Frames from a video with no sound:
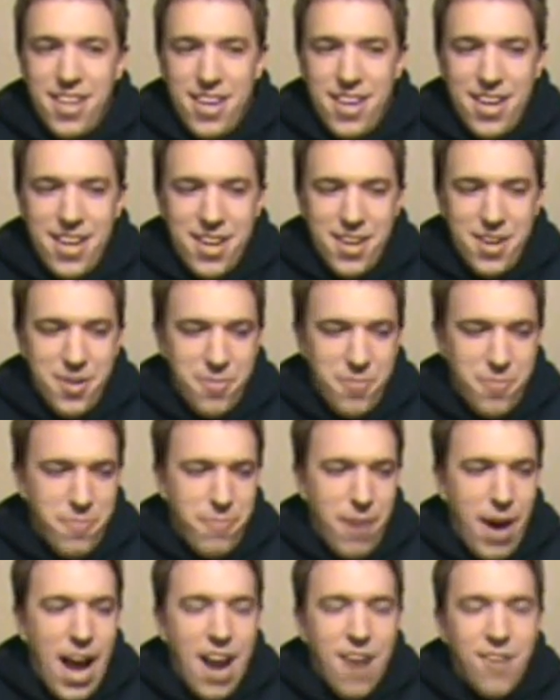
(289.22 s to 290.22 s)
um,
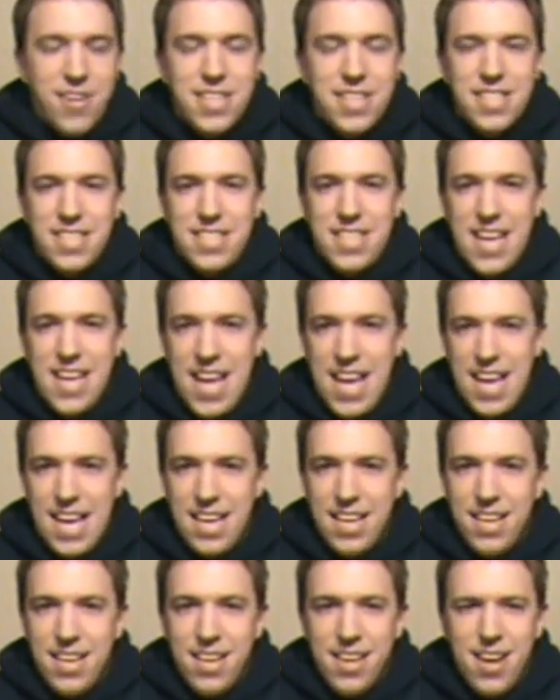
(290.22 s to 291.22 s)
Pirate Day,
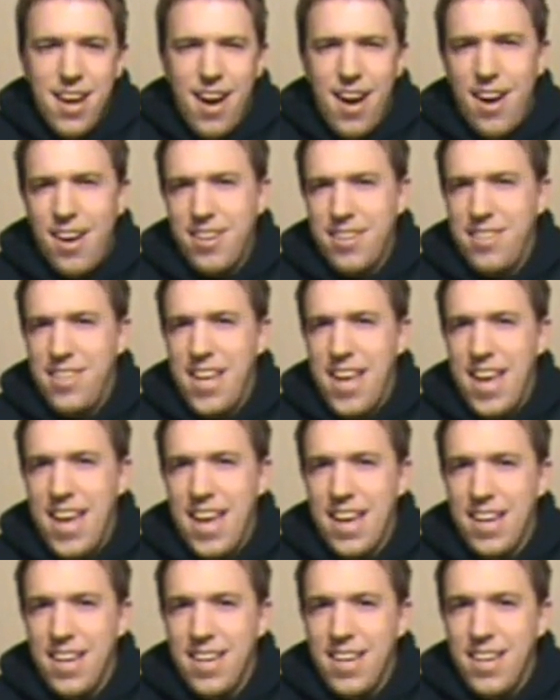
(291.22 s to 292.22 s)
Hug
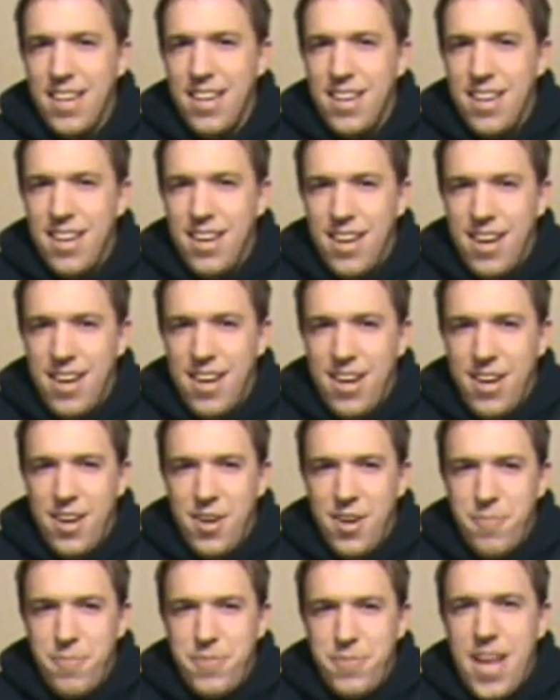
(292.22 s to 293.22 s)
Day,
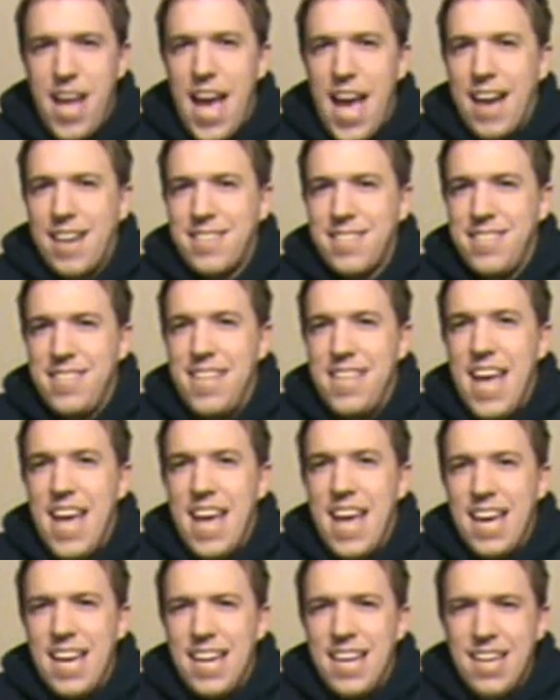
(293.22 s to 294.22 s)
um, Tax
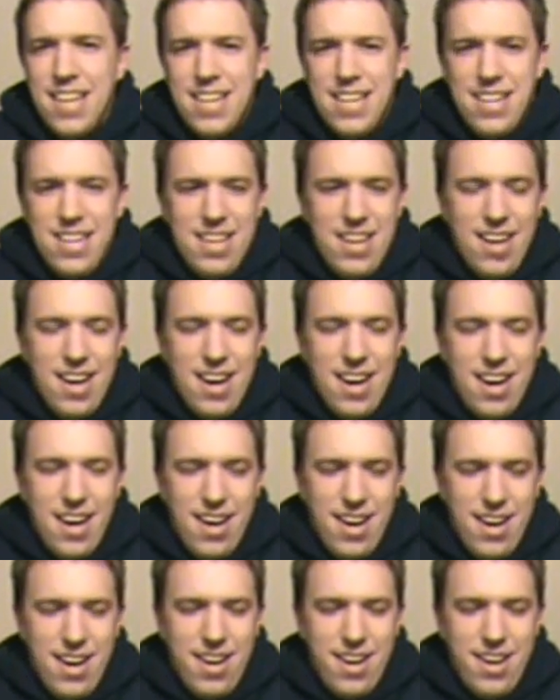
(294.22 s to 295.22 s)
Day,
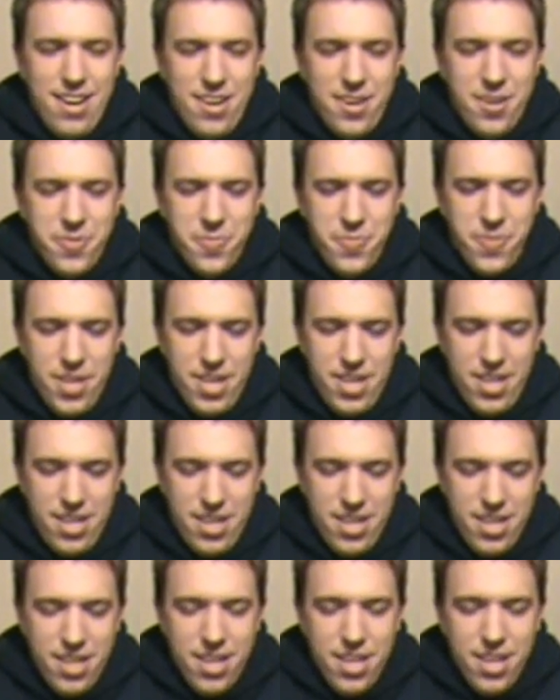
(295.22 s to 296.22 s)
um,
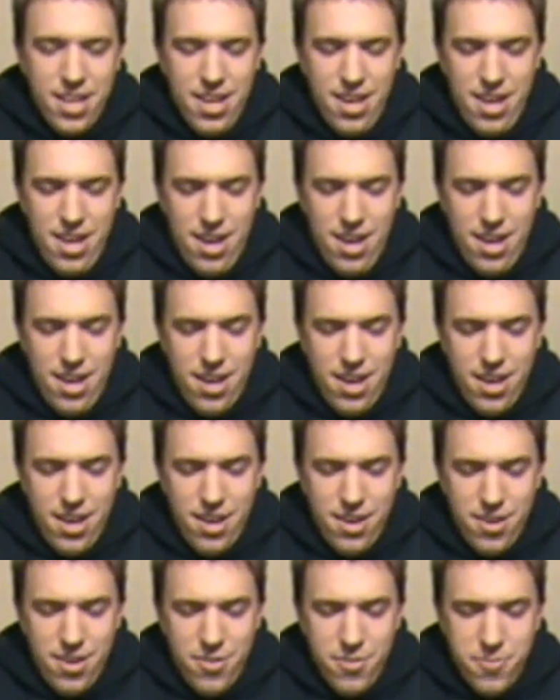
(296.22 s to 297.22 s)

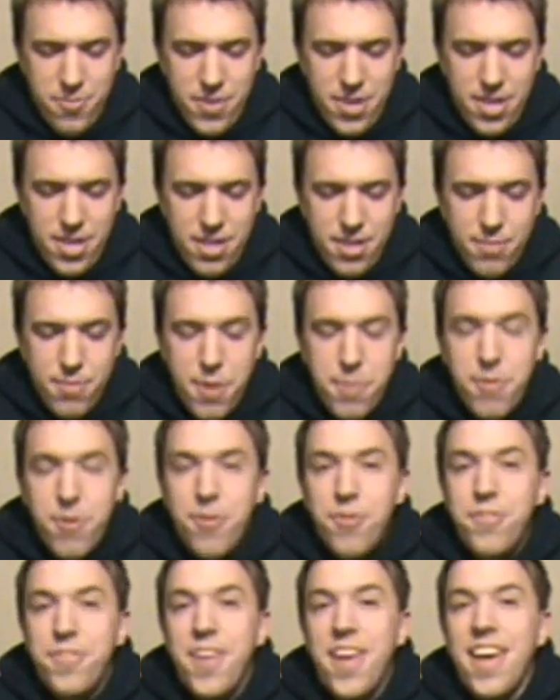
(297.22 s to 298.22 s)
um my
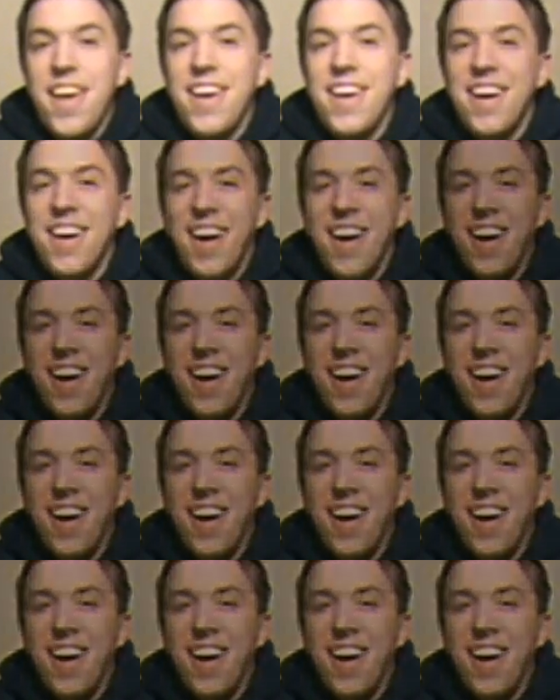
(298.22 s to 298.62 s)
birthday.